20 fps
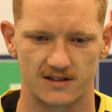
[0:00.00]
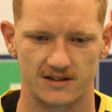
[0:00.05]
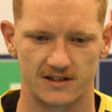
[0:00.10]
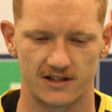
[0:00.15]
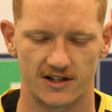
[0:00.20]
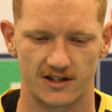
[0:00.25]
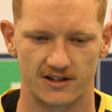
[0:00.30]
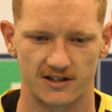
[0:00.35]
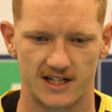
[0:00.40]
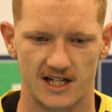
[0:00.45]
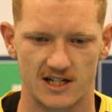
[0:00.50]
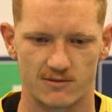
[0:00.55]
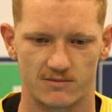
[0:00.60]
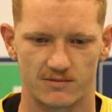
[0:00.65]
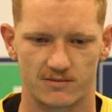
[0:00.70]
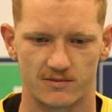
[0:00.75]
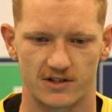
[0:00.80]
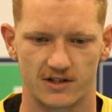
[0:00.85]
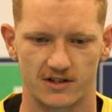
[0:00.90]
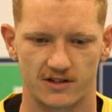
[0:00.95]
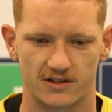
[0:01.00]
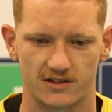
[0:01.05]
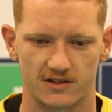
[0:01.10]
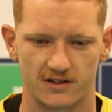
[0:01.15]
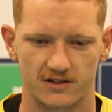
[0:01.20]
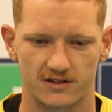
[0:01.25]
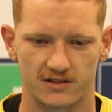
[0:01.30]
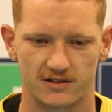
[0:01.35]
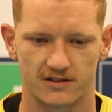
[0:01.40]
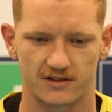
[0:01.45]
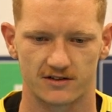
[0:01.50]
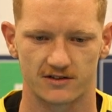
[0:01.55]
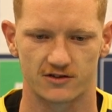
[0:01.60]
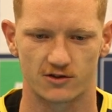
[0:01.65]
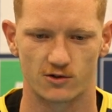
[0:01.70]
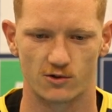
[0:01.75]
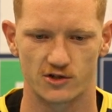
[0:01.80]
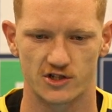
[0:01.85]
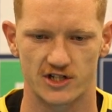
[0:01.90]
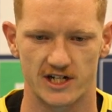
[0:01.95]
you know, keep the
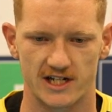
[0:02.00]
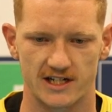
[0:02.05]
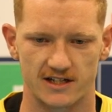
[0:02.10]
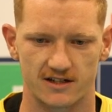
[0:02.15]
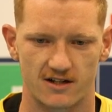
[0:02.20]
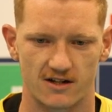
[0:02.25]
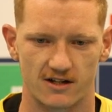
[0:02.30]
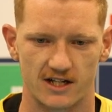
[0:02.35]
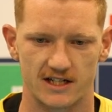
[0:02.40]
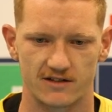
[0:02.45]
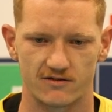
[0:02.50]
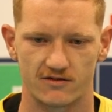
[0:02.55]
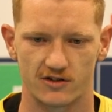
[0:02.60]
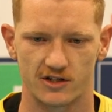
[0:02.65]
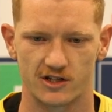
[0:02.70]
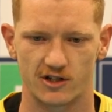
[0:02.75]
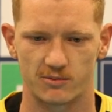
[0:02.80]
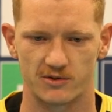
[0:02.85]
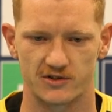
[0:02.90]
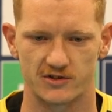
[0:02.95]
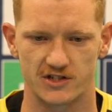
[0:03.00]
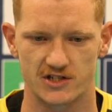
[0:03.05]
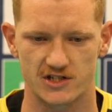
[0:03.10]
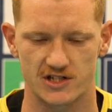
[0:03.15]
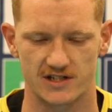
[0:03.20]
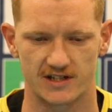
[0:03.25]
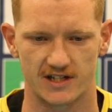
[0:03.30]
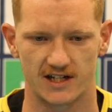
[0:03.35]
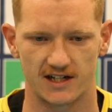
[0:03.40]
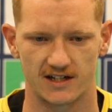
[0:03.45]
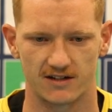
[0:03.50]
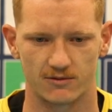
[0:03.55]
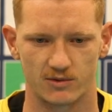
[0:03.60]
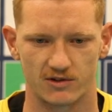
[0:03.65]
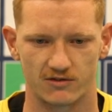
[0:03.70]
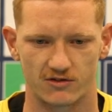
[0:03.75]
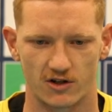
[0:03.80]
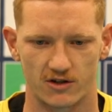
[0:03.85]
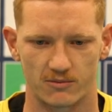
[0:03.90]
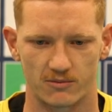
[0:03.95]
score sheet clean for the opposition, that
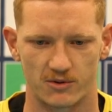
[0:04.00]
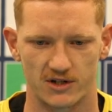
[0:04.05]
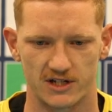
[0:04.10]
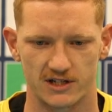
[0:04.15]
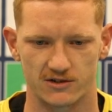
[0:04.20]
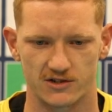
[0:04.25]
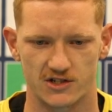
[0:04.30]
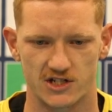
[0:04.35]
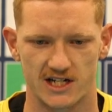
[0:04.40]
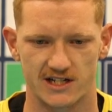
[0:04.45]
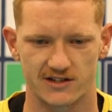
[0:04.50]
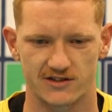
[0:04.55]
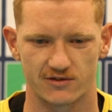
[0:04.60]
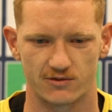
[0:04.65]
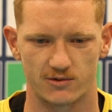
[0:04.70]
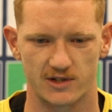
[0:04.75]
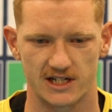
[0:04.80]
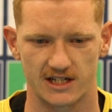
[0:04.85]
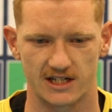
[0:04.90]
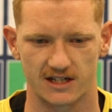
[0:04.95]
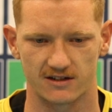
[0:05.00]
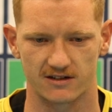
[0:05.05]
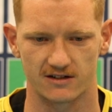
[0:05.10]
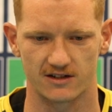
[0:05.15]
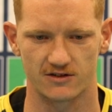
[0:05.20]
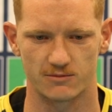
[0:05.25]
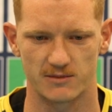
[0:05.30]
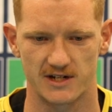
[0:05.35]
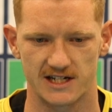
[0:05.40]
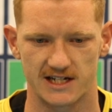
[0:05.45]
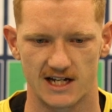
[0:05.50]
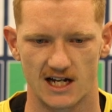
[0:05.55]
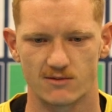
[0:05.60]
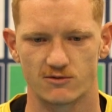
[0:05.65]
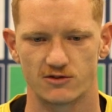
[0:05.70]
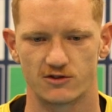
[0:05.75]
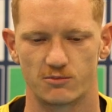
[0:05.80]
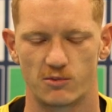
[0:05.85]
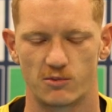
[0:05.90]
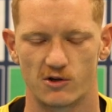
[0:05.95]
we've got a pretty good chance of winning as many
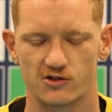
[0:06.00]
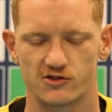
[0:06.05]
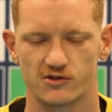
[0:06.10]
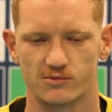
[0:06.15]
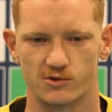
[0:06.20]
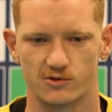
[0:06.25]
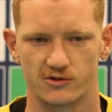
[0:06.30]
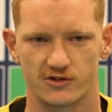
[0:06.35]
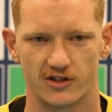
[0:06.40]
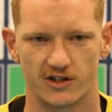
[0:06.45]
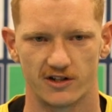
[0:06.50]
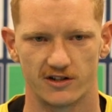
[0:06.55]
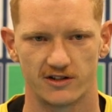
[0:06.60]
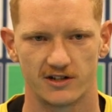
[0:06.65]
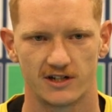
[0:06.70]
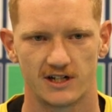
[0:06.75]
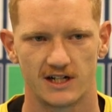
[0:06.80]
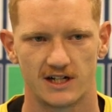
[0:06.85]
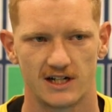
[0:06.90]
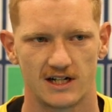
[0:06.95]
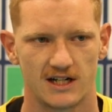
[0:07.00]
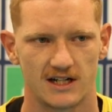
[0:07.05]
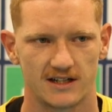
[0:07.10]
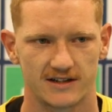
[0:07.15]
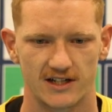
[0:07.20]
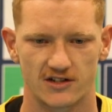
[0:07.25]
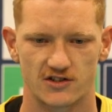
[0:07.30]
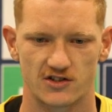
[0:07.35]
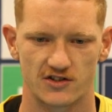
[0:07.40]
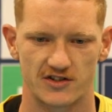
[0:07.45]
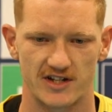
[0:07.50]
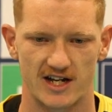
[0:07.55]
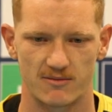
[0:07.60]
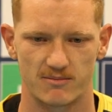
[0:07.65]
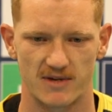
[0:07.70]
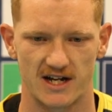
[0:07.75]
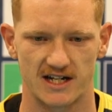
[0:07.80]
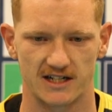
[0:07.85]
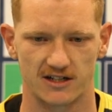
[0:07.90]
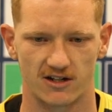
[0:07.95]
games as possible. So that's just our
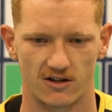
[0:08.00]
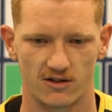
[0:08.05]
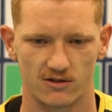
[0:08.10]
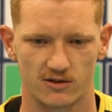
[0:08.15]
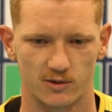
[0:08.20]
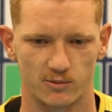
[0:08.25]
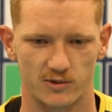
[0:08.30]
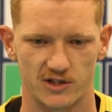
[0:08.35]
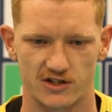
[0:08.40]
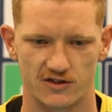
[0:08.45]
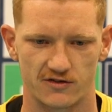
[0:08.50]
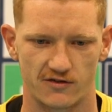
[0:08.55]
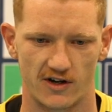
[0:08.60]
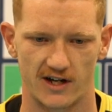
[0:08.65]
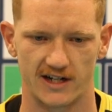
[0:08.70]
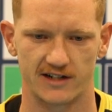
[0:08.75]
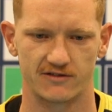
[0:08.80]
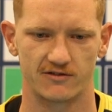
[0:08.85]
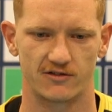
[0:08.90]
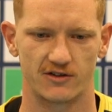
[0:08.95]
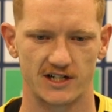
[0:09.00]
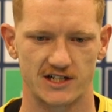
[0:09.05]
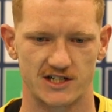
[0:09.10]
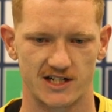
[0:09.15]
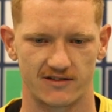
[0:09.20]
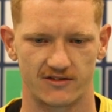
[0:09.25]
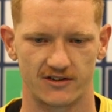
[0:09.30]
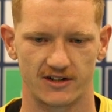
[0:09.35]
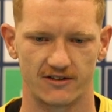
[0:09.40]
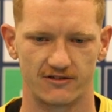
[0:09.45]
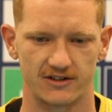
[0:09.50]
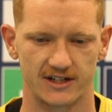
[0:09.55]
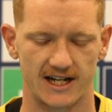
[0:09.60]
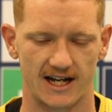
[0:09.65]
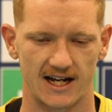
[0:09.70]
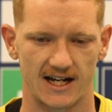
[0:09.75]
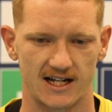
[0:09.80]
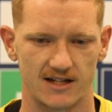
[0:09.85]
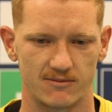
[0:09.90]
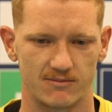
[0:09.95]
main goal, and we're just fighting for each other every
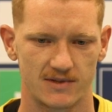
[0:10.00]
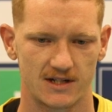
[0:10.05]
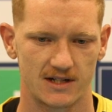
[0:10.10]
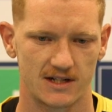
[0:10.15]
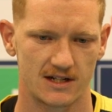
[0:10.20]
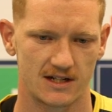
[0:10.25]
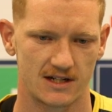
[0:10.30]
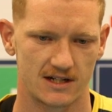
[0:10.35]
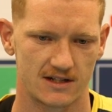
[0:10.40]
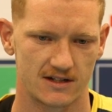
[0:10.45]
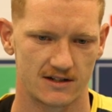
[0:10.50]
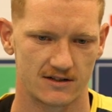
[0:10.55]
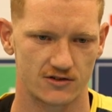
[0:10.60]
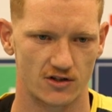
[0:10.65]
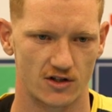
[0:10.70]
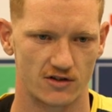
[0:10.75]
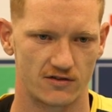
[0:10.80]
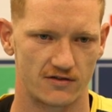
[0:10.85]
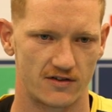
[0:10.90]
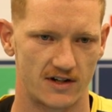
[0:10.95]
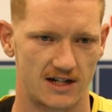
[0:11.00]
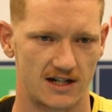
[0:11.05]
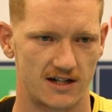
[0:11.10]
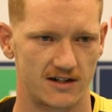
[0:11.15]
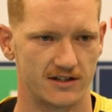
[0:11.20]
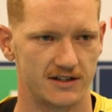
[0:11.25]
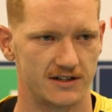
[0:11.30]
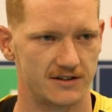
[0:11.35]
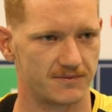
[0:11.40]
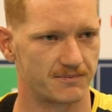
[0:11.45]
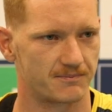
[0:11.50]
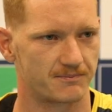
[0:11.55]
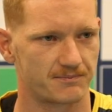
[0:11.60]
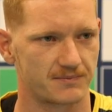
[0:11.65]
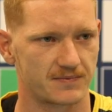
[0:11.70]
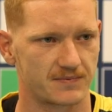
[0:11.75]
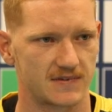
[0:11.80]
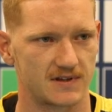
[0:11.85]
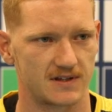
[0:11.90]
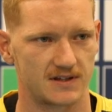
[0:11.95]
game so far, and
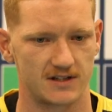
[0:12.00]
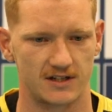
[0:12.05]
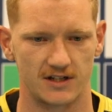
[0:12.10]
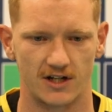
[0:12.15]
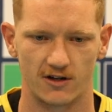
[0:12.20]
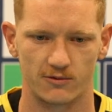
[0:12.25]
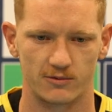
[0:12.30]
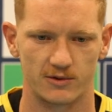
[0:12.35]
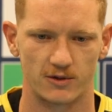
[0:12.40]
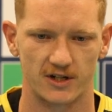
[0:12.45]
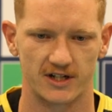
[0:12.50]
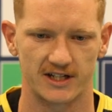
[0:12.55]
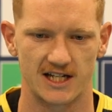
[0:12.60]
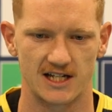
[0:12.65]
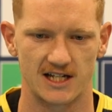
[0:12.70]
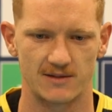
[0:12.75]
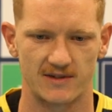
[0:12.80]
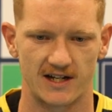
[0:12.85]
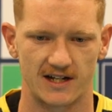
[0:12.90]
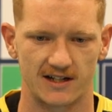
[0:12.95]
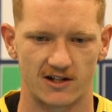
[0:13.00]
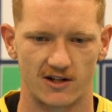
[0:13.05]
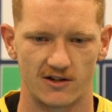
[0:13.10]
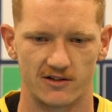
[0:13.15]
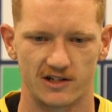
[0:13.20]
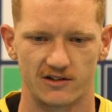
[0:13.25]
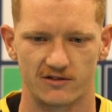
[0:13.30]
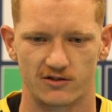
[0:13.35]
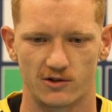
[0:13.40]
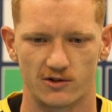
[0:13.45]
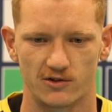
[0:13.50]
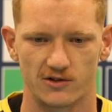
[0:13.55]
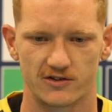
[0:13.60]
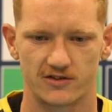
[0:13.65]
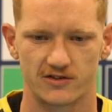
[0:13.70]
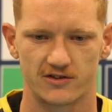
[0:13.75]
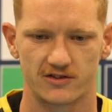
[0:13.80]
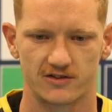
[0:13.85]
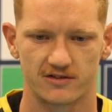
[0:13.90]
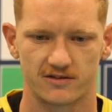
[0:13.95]
you know, we want to keep that going, of
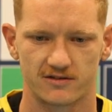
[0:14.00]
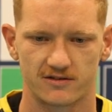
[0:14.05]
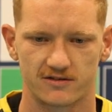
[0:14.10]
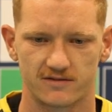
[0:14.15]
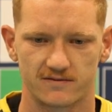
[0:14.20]
course.